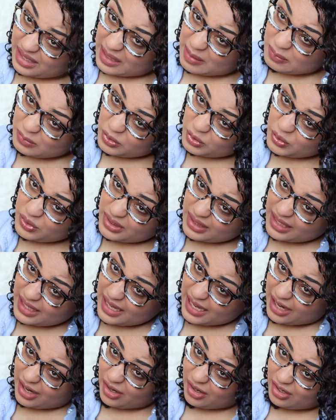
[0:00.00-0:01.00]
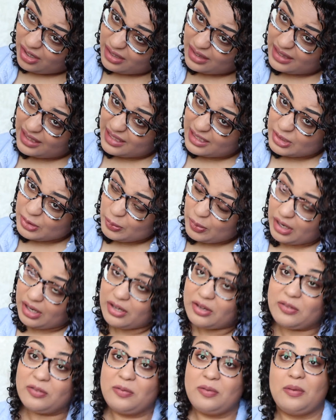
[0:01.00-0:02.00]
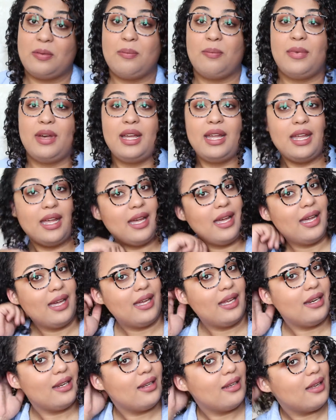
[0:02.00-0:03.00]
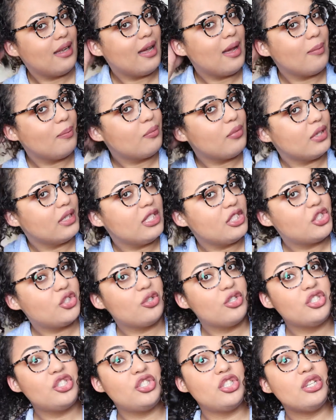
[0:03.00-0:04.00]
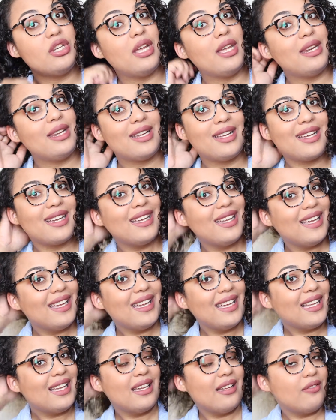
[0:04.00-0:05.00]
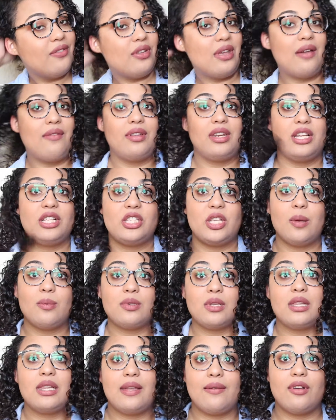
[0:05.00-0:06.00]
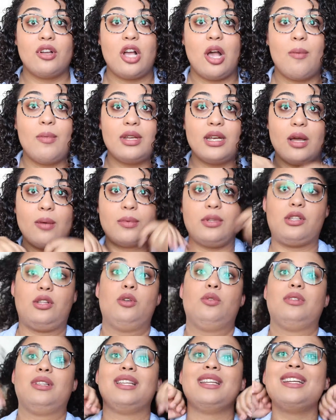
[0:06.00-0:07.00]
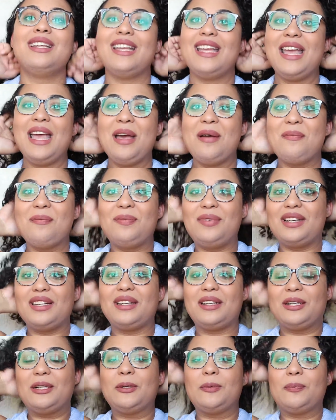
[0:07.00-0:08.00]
like I'm losing hair on this part of my head. Pretty sure it's genetic. If you have any tips, leave a comment down below. But